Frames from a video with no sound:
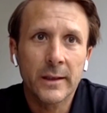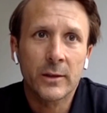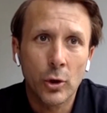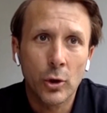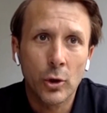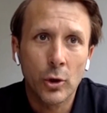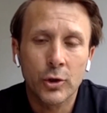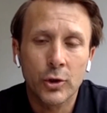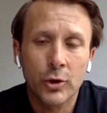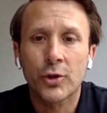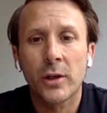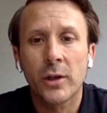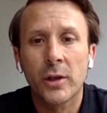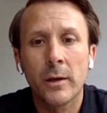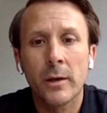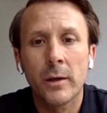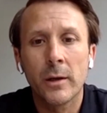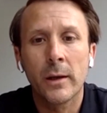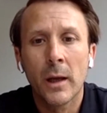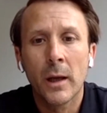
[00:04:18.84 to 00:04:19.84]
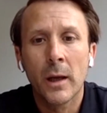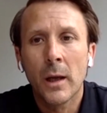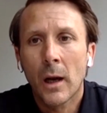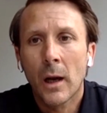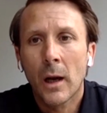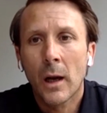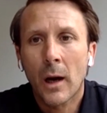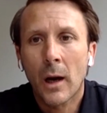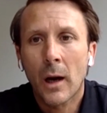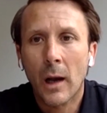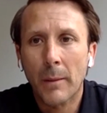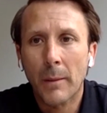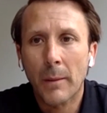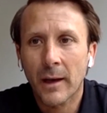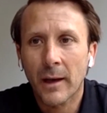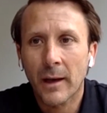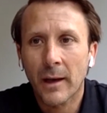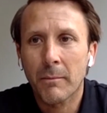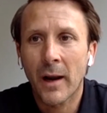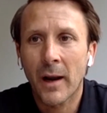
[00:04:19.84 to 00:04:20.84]
it's good to see
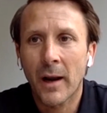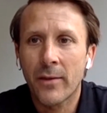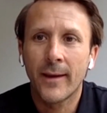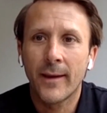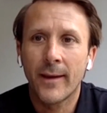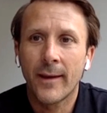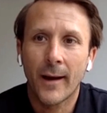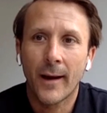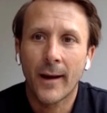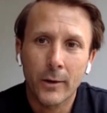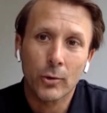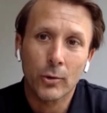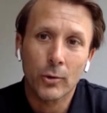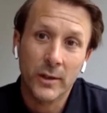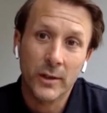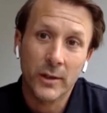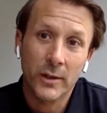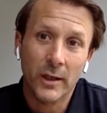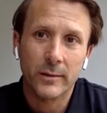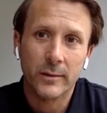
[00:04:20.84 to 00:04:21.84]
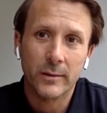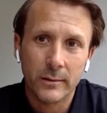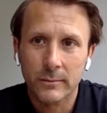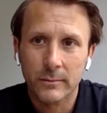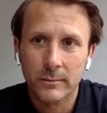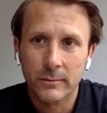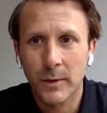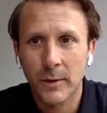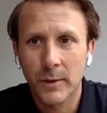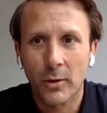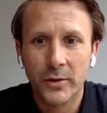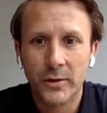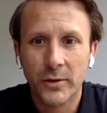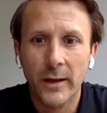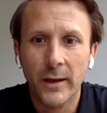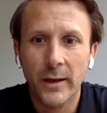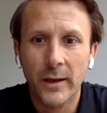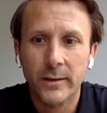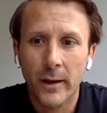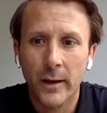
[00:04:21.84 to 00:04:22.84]
clubs like Valencia, and not just
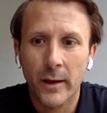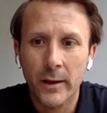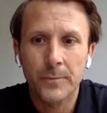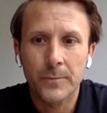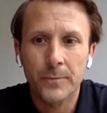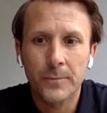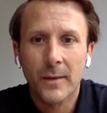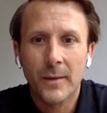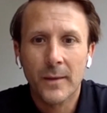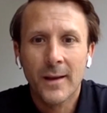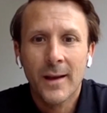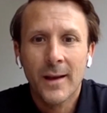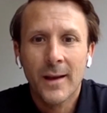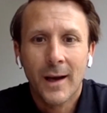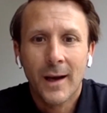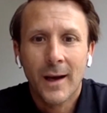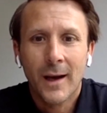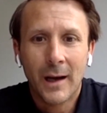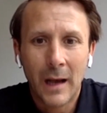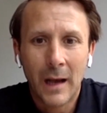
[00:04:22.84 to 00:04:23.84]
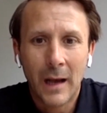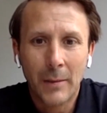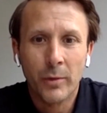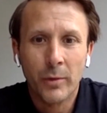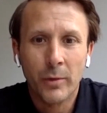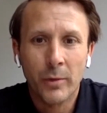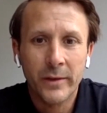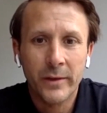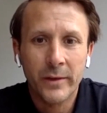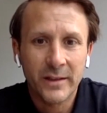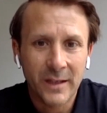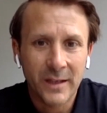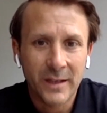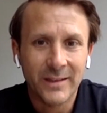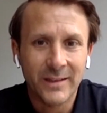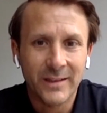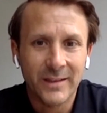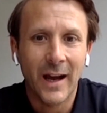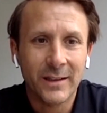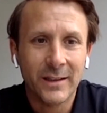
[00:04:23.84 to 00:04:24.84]
because I say it, clubs with
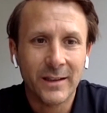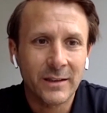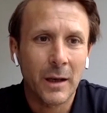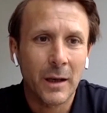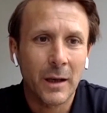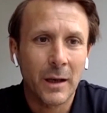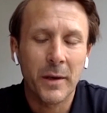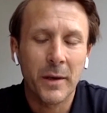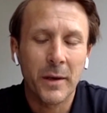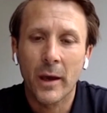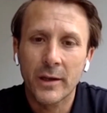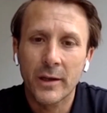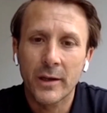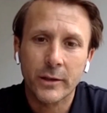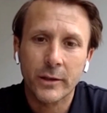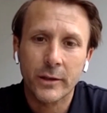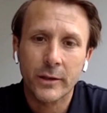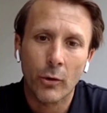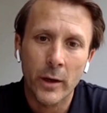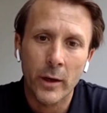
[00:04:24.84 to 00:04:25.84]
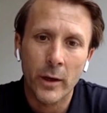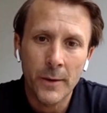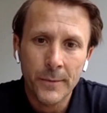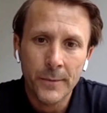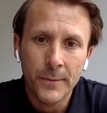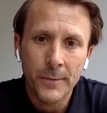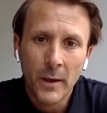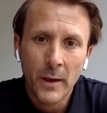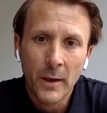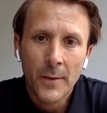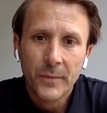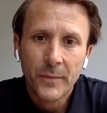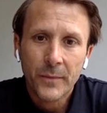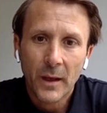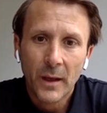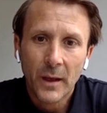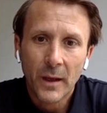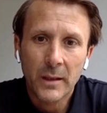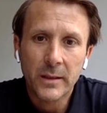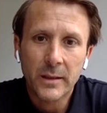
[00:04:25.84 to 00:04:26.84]
such a big history
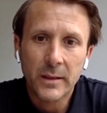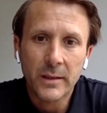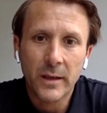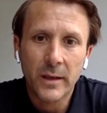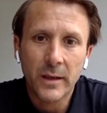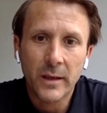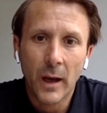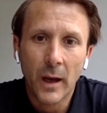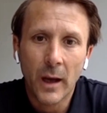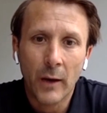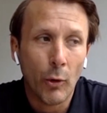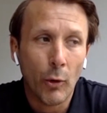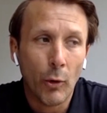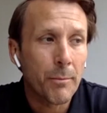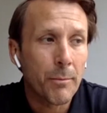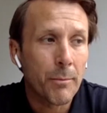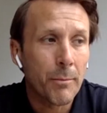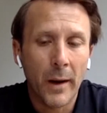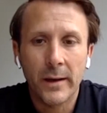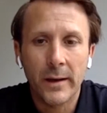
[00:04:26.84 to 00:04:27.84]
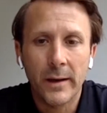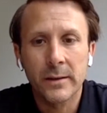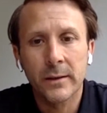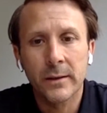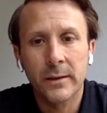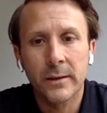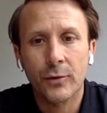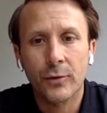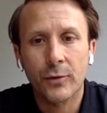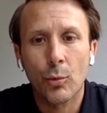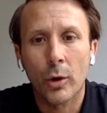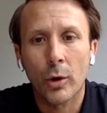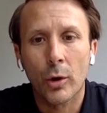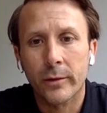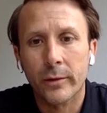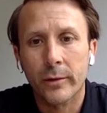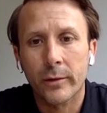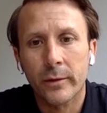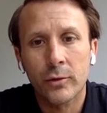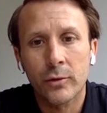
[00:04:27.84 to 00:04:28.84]
and such a great players in the
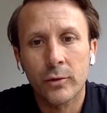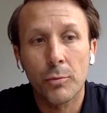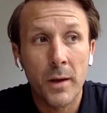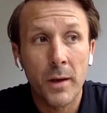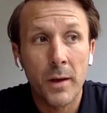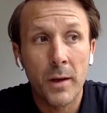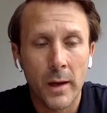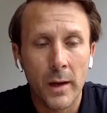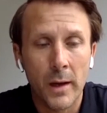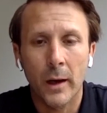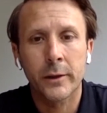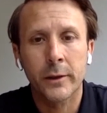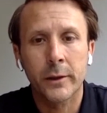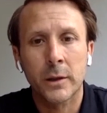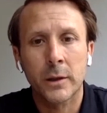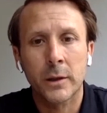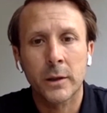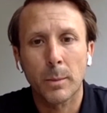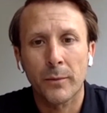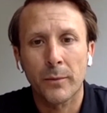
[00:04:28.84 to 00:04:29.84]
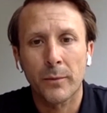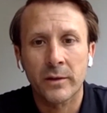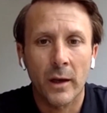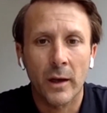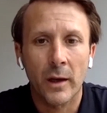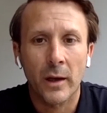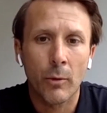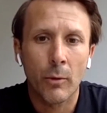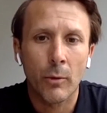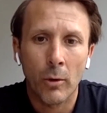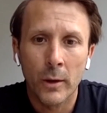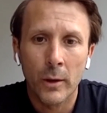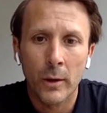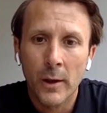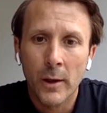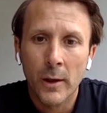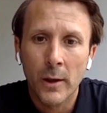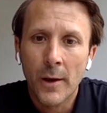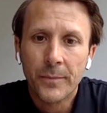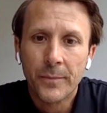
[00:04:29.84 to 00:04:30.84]
squad to be at the top of the
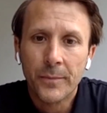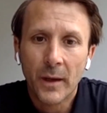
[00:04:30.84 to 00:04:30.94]
table